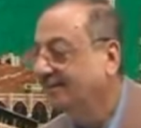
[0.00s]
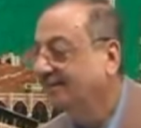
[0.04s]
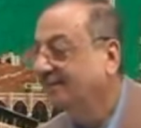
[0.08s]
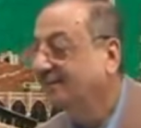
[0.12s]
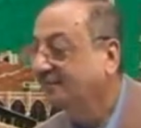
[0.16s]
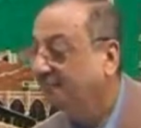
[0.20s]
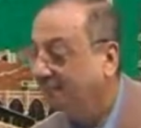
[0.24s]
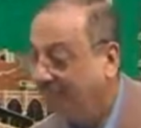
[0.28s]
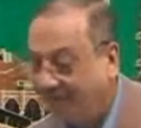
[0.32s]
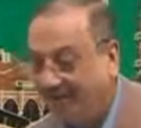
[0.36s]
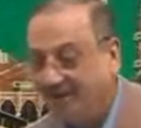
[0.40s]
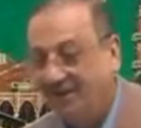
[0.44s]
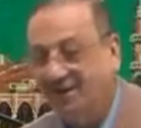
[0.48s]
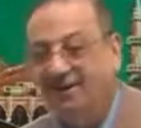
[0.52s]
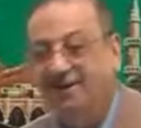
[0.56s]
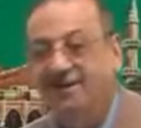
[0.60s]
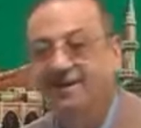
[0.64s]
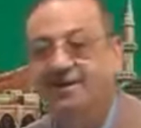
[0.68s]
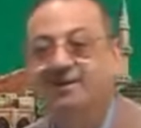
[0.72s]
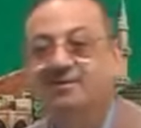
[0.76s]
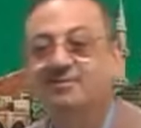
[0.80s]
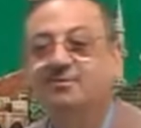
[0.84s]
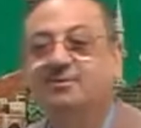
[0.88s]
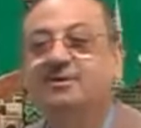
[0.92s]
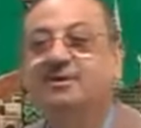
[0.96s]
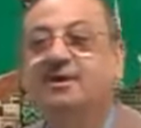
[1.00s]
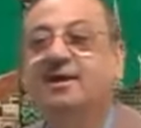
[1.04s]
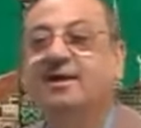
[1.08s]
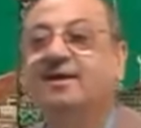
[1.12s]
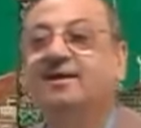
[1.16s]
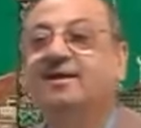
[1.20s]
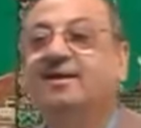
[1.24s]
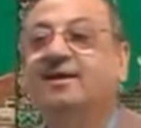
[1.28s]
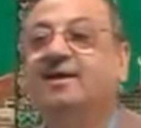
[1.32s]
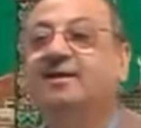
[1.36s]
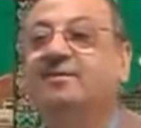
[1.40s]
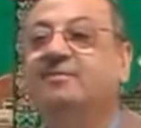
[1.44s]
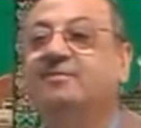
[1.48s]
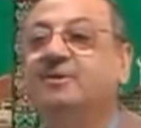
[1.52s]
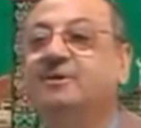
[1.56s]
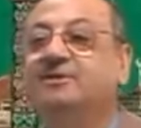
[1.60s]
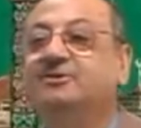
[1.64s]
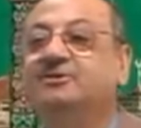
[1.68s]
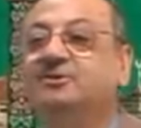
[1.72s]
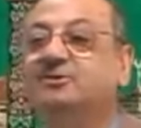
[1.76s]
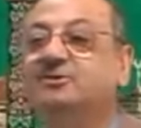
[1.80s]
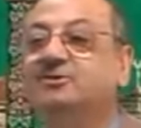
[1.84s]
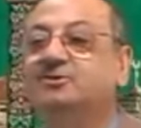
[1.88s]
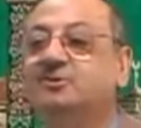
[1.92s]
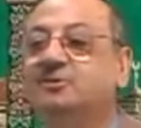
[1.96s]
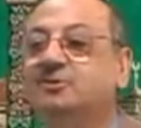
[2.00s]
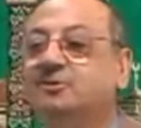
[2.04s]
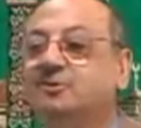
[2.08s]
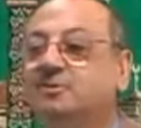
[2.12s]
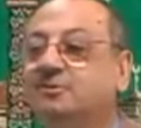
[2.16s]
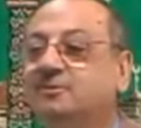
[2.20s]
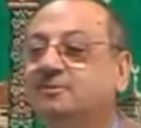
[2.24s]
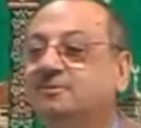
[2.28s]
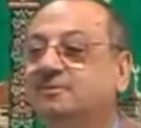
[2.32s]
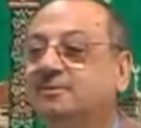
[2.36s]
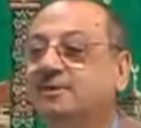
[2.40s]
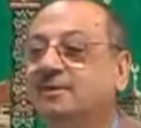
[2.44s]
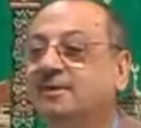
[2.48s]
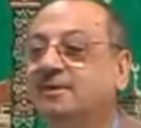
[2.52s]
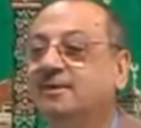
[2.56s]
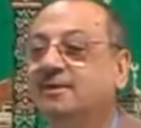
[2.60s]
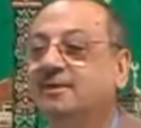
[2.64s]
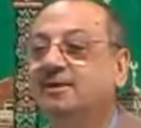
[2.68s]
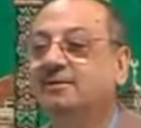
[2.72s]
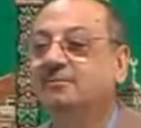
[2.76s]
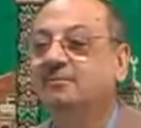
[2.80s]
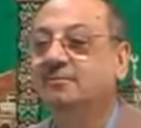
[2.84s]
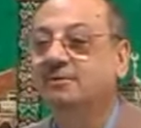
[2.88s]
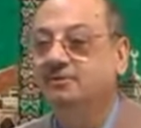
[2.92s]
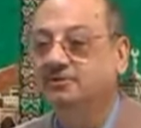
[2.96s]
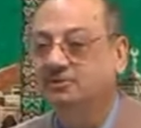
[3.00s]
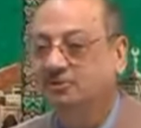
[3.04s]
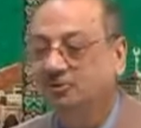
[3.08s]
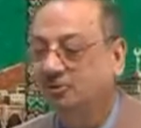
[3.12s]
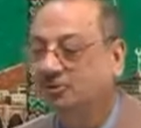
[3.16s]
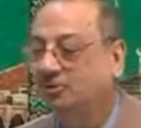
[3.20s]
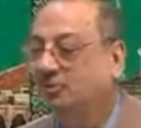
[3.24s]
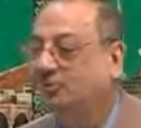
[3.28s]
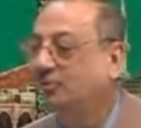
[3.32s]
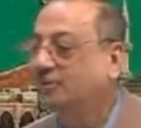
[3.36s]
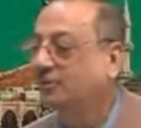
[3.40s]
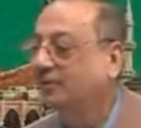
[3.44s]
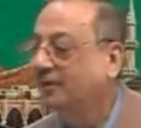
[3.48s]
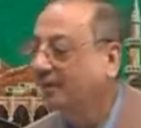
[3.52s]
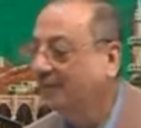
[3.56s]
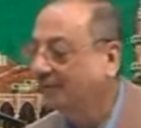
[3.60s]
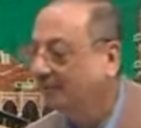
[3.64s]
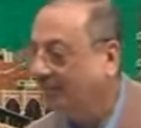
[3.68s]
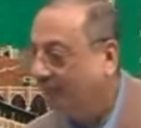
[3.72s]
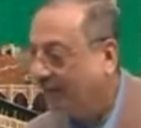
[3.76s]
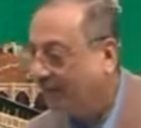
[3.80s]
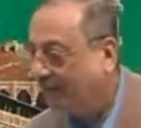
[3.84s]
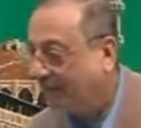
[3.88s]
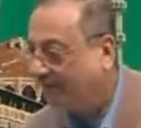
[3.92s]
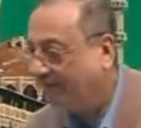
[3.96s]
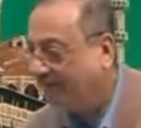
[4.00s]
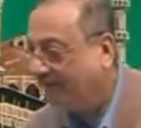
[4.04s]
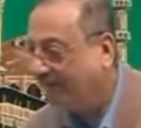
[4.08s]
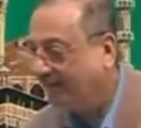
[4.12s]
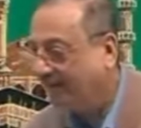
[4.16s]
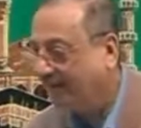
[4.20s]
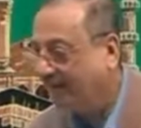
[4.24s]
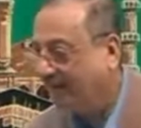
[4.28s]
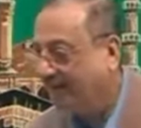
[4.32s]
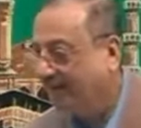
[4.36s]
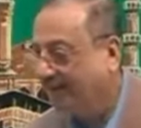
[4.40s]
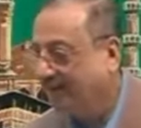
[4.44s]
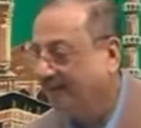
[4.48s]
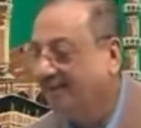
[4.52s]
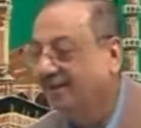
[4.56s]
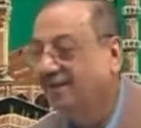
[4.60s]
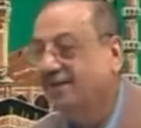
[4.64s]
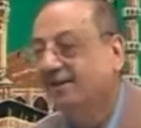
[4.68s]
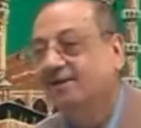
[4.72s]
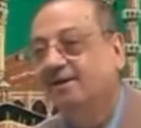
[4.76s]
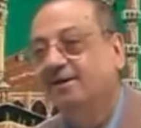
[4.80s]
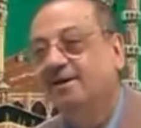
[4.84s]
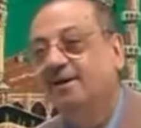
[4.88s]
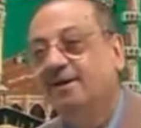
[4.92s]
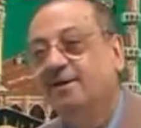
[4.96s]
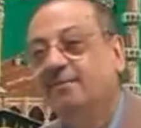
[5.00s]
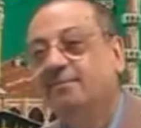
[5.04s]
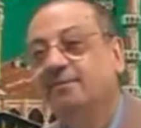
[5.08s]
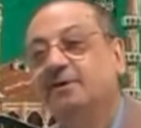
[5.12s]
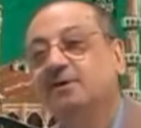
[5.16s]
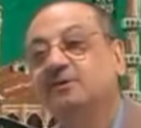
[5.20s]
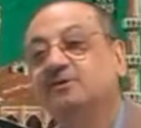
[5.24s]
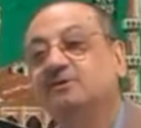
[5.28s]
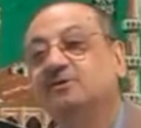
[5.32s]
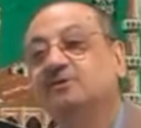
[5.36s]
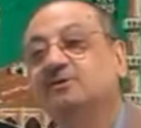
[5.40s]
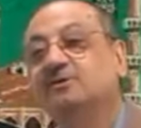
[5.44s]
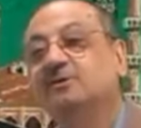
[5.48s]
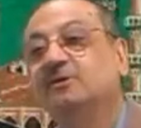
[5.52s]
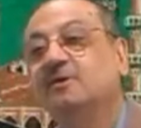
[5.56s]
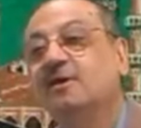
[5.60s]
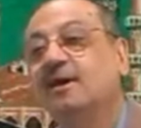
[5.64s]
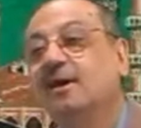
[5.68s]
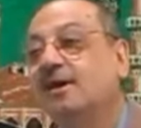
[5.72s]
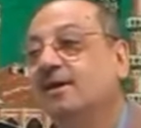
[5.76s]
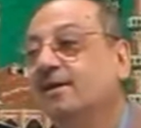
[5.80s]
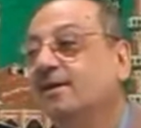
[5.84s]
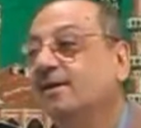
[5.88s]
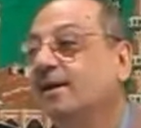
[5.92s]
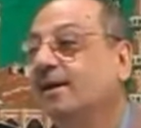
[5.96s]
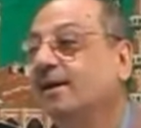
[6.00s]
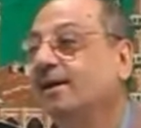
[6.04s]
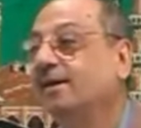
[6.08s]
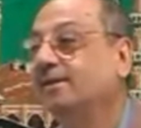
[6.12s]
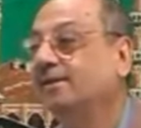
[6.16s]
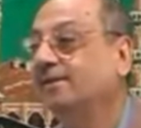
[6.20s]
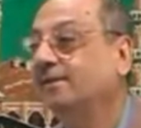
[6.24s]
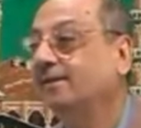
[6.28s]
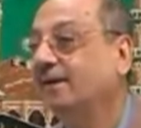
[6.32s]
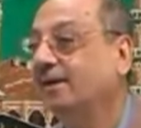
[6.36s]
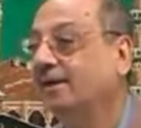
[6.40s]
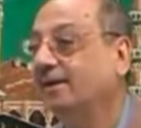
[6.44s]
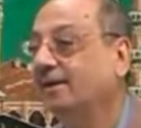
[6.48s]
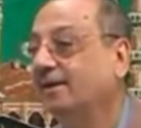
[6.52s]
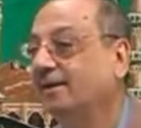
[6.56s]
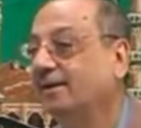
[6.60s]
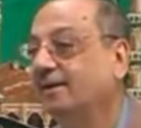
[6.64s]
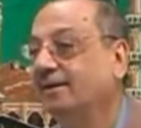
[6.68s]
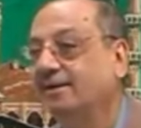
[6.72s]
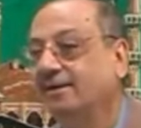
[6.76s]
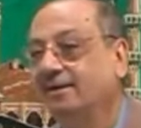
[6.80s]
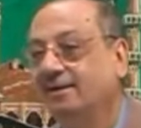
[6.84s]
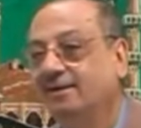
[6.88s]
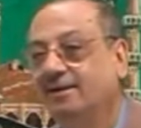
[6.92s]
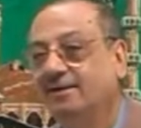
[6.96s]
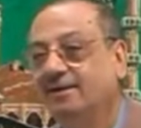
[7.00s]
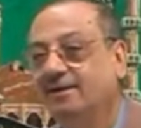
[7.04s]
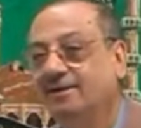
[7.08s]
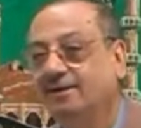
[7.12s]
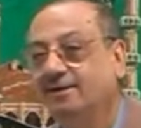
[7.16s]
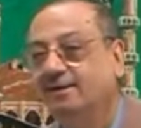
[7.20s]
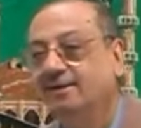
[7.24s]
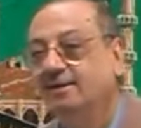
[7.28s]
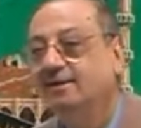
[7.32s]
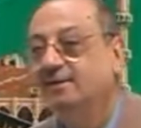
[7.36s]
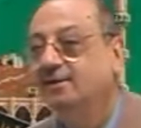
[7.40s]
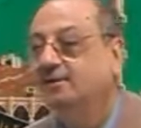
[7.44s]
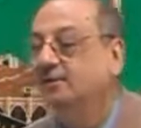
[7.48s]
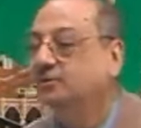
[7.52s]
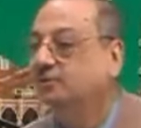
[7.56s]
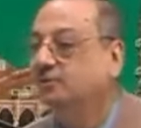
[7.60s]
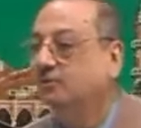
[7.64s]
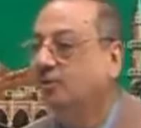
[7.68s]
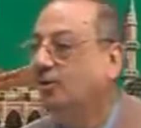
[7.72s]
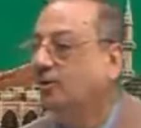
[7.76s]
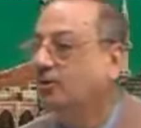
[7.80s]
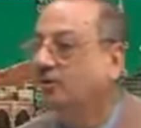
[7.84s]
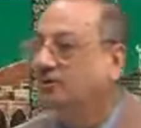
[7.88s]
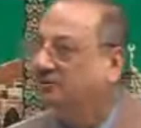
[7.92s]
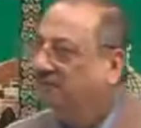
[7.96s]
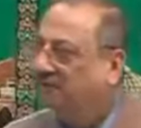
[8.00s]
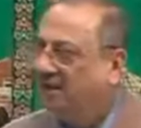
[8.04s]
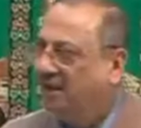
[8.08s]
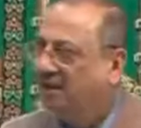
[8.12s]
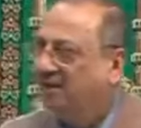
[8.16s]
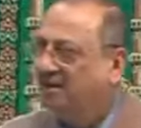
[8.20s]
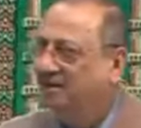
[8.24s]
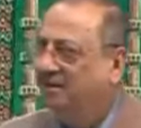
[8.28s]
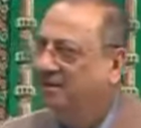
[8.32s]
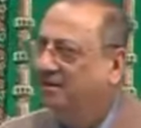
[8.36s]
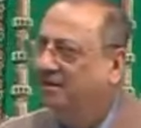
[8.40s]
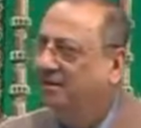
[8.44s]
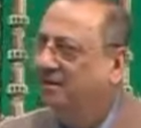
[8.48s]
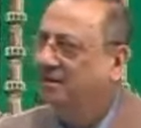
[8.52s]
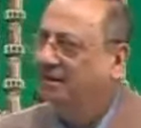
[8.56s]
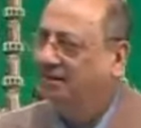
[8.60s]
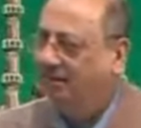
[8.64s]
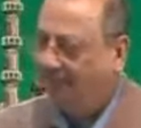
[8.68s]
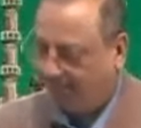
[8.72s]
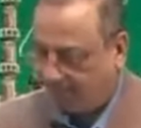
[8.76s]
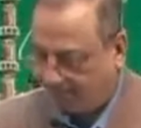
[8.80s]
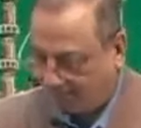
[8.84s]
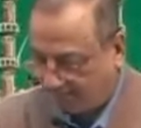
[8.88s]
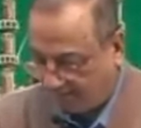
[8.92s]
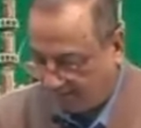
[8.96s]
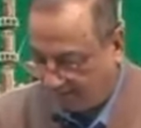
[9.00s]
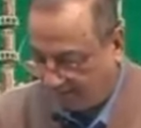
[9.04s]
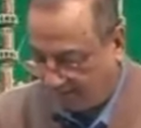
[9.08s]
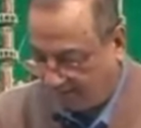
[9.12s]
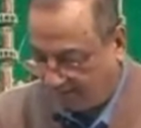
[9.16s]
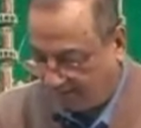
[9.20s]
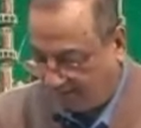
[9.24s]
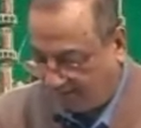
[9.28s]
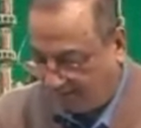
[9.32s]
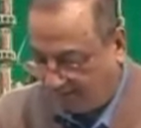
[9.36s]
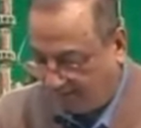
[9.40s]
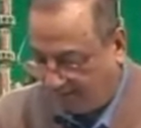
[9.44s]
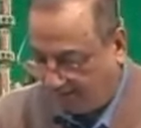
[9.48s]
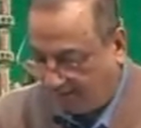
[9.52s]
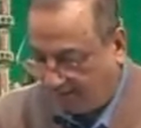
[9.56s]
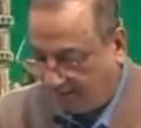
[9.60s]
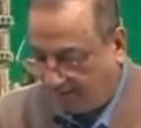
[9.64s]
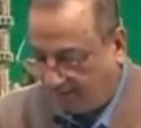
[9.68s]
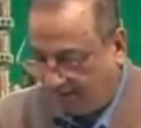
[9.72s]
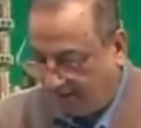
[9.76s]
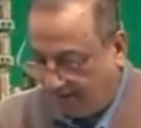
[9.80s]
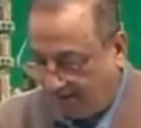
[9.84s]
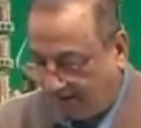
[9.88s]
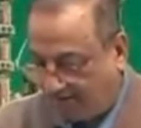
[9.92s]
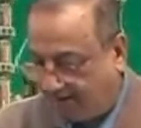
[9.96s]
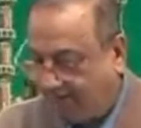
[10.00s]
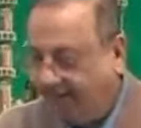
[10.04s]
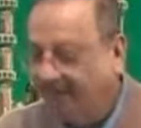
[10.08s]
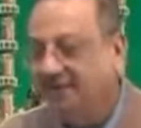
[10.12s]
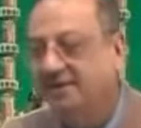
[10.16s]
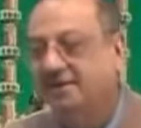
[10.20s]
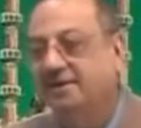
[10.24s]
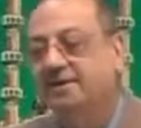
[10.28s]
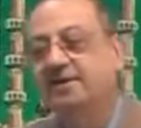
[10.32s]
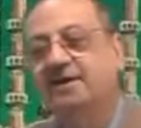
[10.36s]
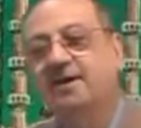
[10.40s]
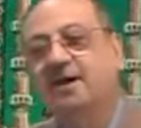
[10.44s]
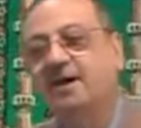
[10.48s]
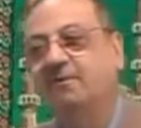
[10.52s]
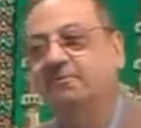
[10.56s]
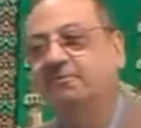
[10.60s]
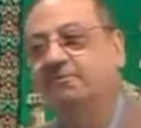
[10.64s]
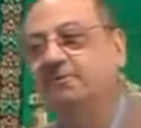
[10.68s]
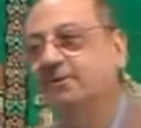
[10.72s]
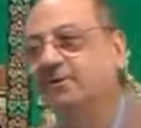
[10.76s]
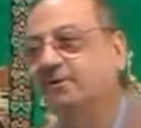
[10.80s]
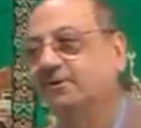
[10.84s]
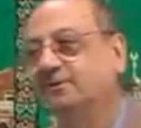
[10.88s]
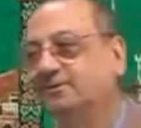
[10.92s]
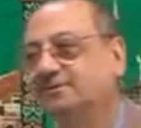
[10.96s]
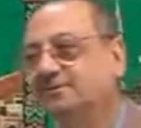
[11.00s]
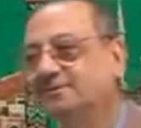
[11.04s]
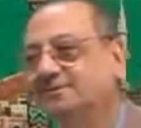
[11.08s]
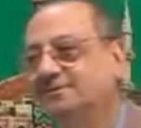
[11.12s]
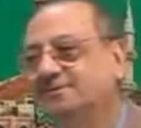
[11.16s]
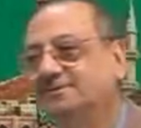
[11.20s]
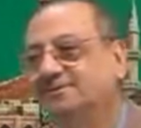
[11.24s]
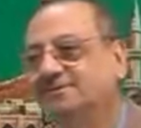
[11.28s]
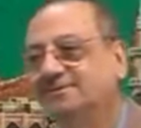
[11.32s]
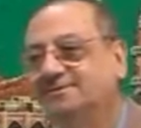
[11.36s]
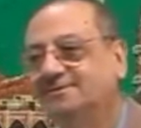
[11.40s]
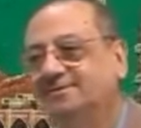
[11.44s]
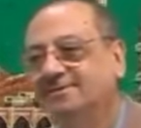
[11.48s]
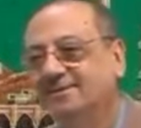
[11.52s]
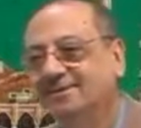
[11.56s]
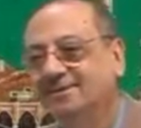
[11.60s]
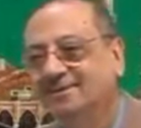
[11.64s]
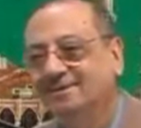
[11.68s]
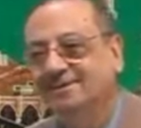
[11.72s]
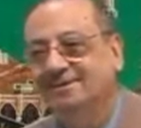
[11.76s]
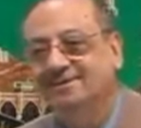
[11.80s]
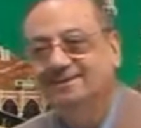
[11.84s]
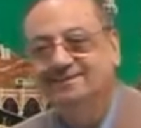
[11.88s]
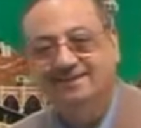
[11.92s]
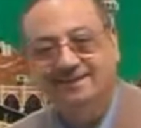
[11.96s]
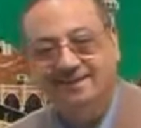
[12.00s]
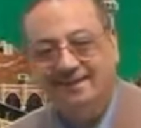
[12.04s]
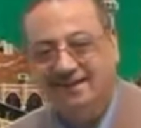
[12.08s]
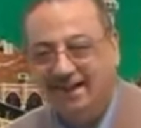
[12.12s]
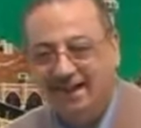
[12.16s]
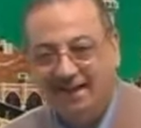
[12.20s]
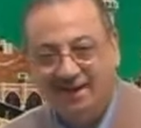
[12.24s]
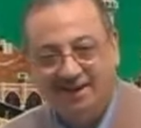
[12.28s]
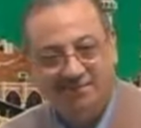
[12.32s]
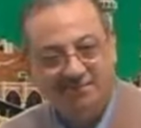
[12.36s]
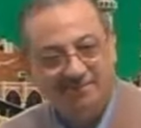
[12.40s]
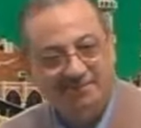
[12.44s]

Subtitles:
Fi'l mudari' majzum bisukun al-muqaddara. Because this is La nahiya. Don't think annani ghafilun, that I am